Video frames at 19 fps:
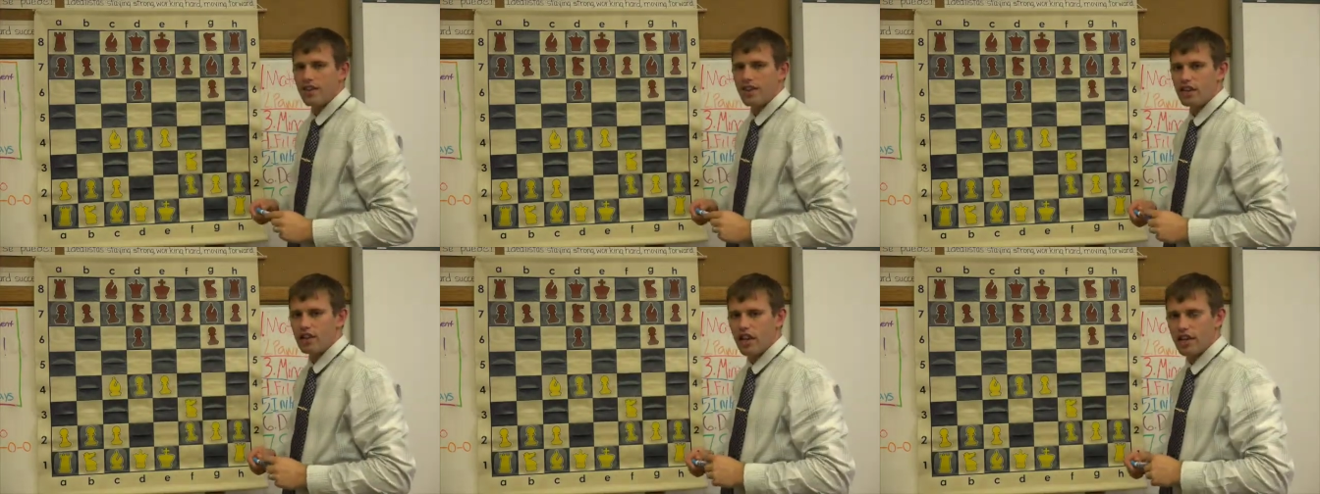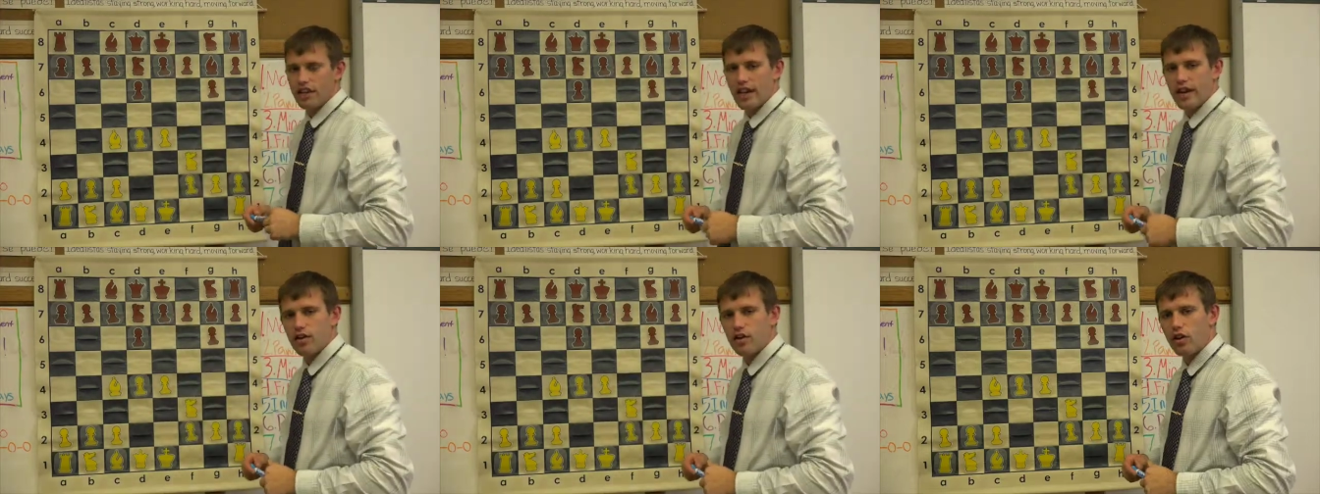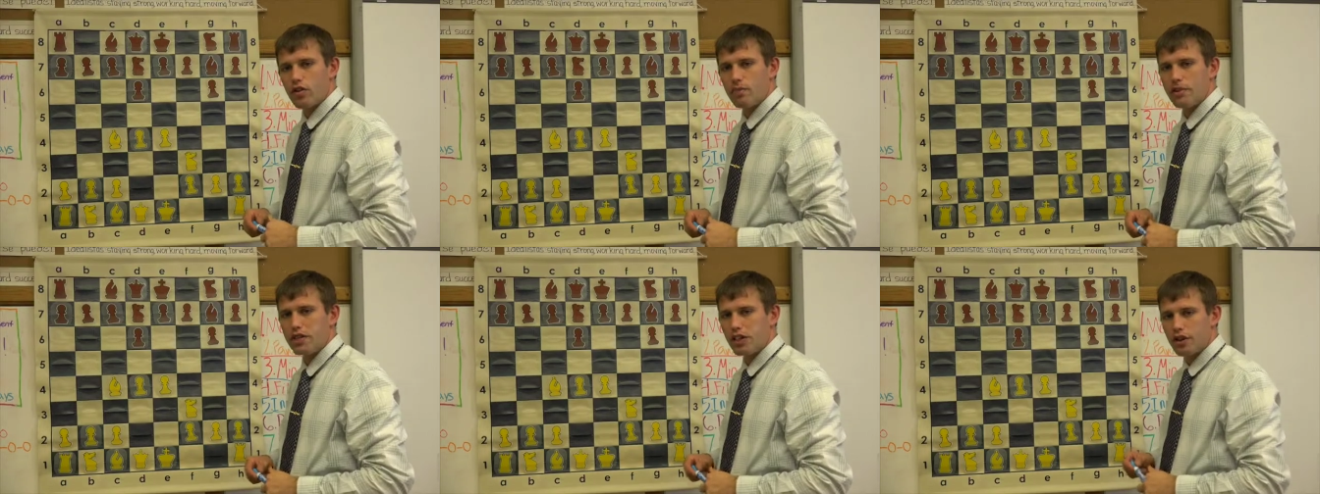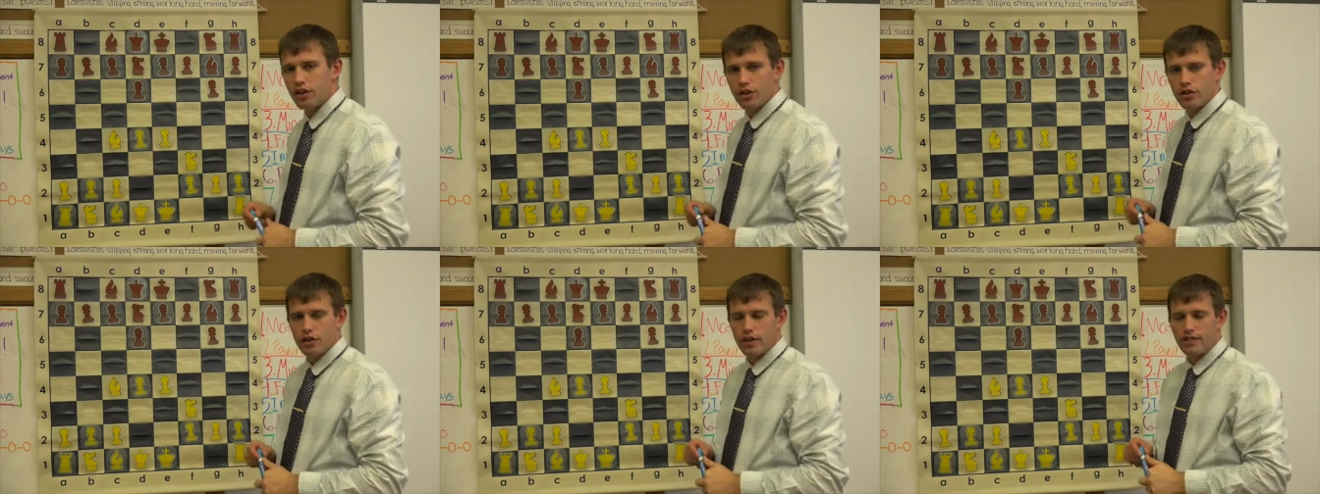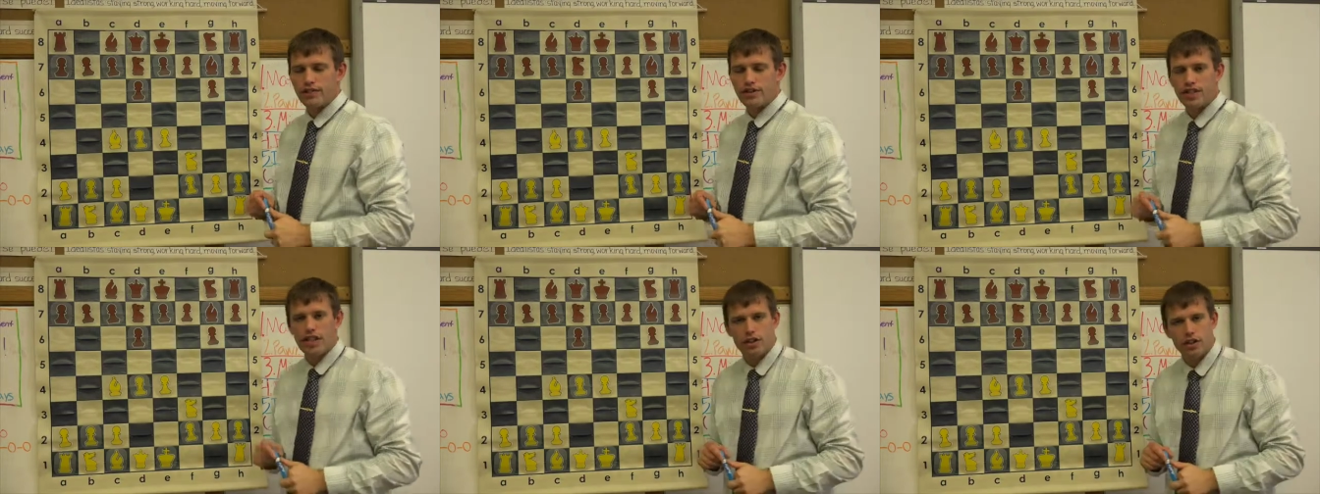then you got to count all the material and you
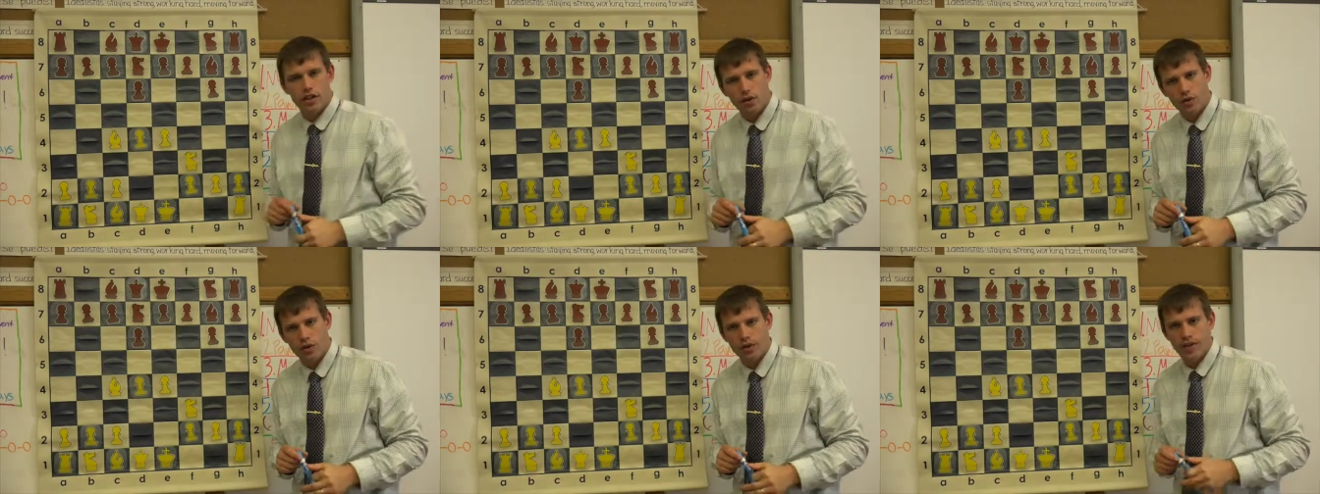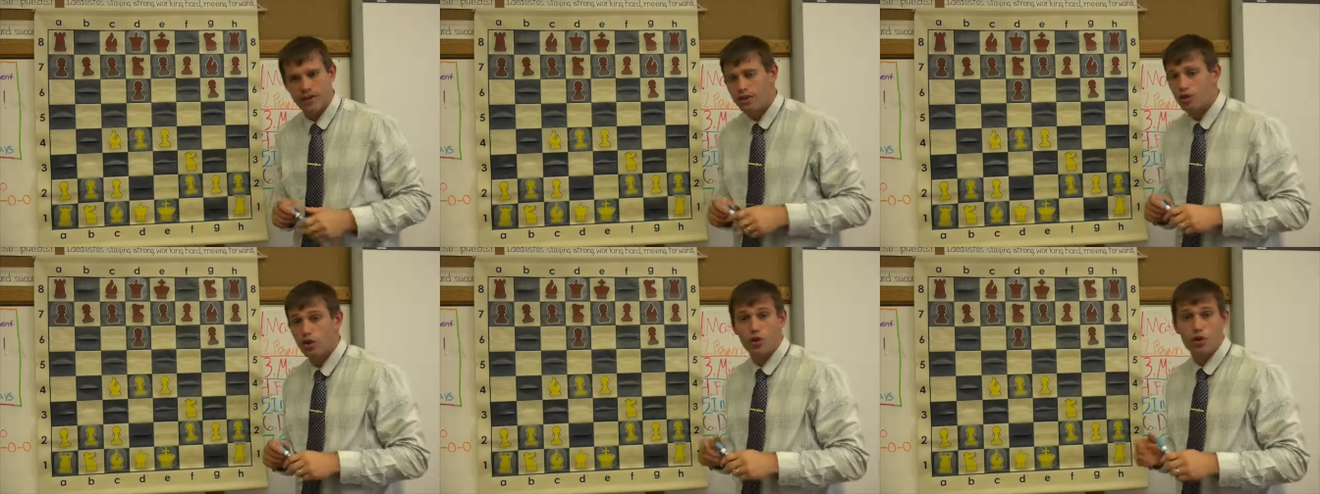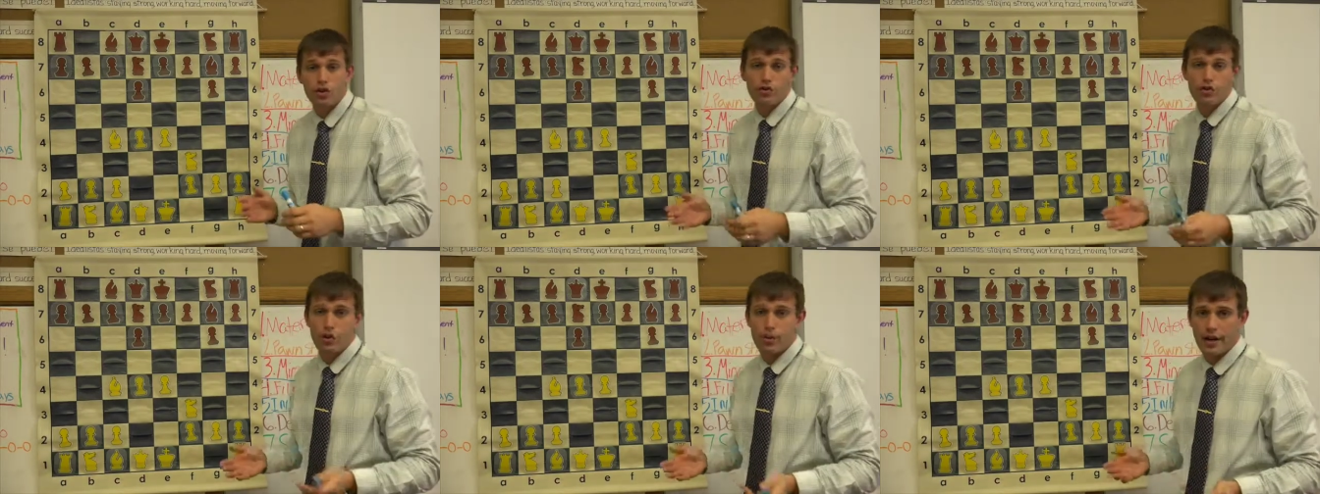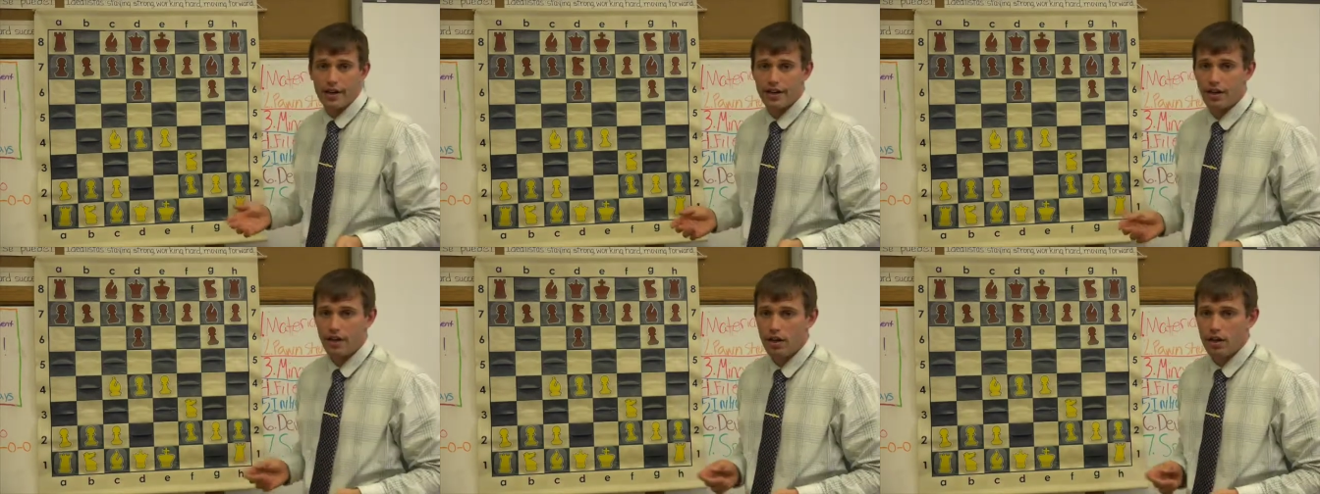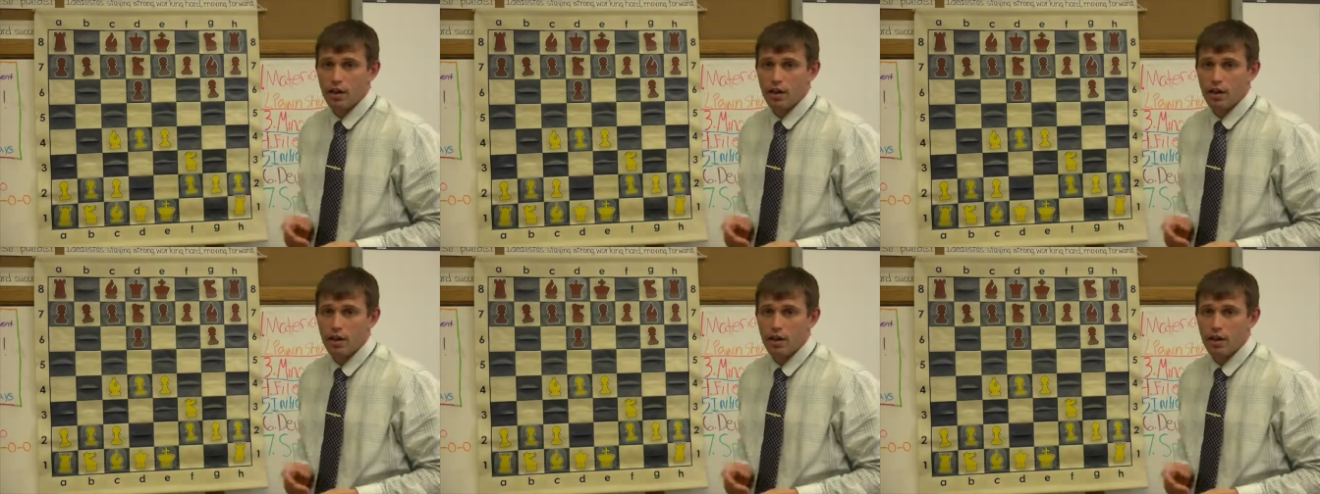have to say in your head, okay, that's no good for white.